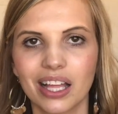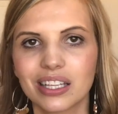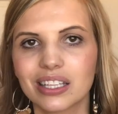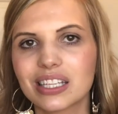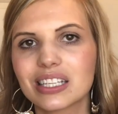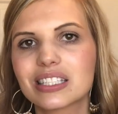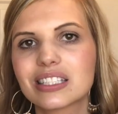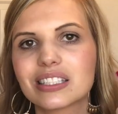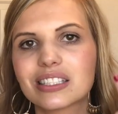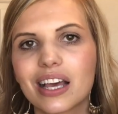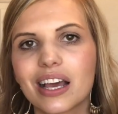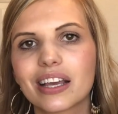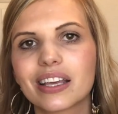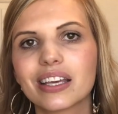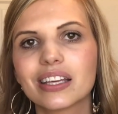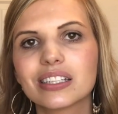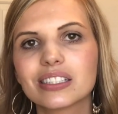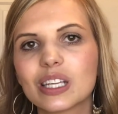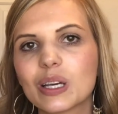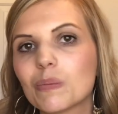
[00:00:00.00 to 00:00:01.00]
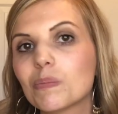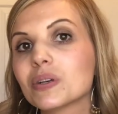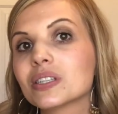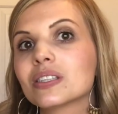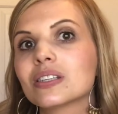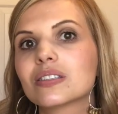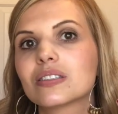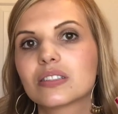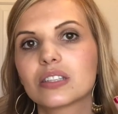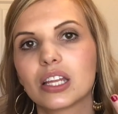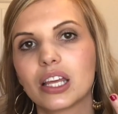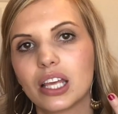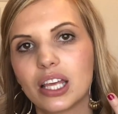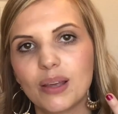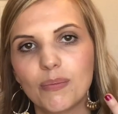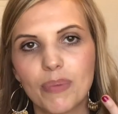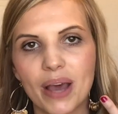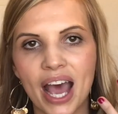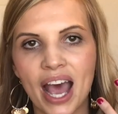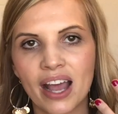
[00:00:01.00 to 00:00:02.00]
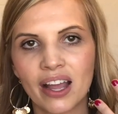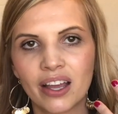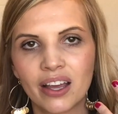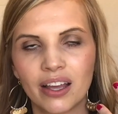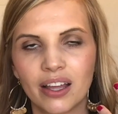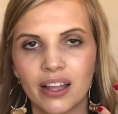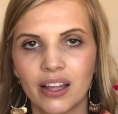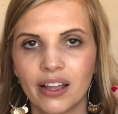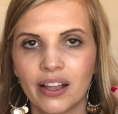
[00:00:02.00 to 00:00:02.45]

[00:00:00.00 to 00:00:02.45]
The second tip is a stinky bag.